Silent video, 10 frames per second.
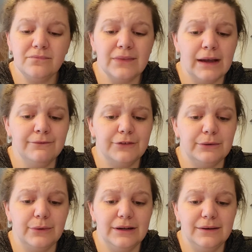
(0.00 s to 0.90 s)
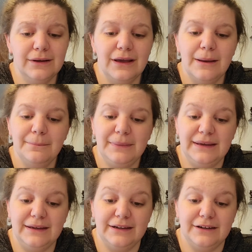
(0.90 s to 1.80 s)
Humphrey won't
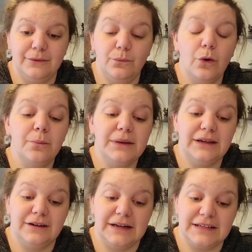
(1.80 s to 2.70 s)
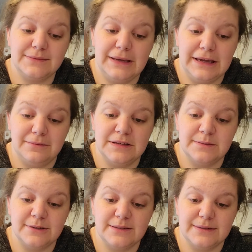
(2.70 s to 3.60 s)
be here next weekend, Miss
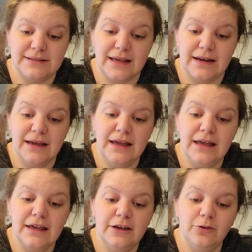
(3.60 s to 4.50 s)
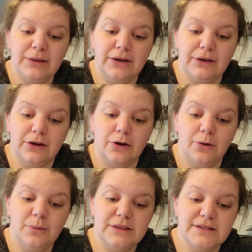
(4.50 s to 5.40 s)
Brisbane said. He'll be going
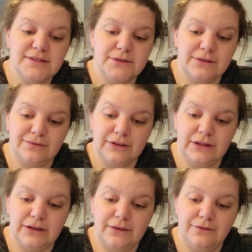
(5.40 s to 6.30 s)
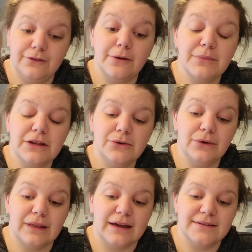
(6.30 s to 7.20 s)
home with a student from the new
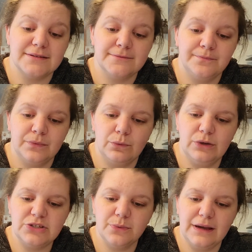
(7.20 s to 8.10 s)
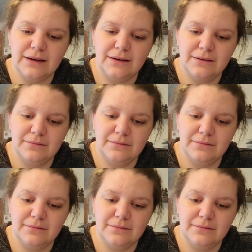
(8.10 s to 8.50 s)
class. Which one?